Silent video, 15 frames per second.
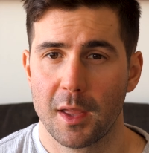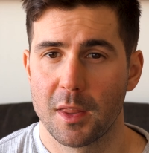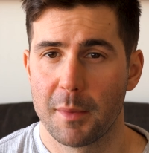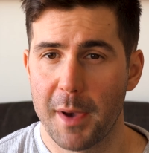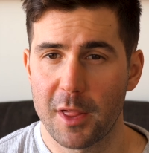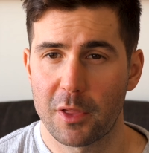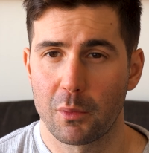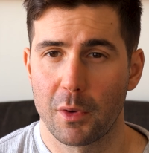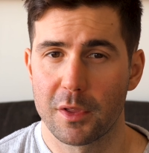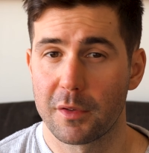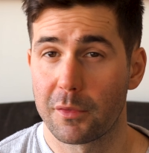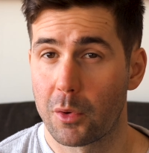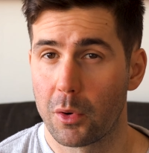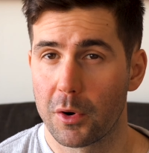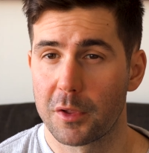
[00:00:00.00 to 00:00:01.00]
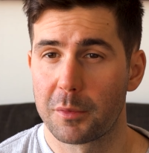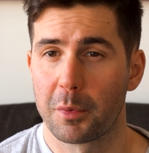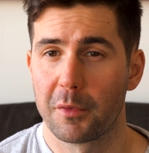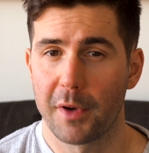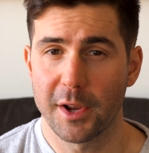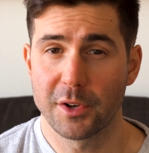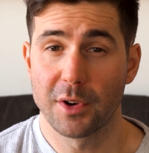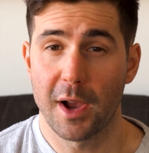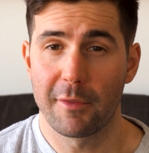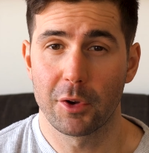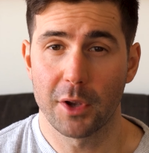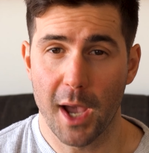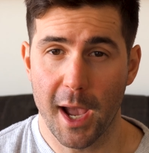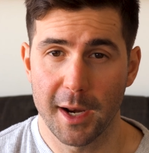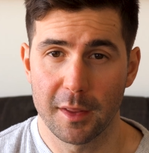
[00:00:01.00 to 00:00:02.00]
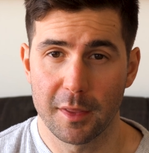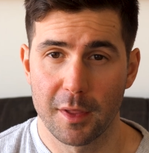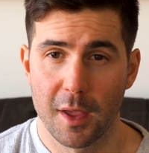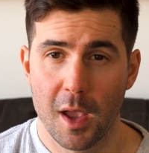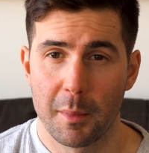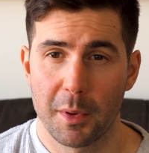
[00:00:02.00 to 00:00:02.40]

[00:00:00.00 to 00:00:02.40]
The best ones, of course, provide travel guidance,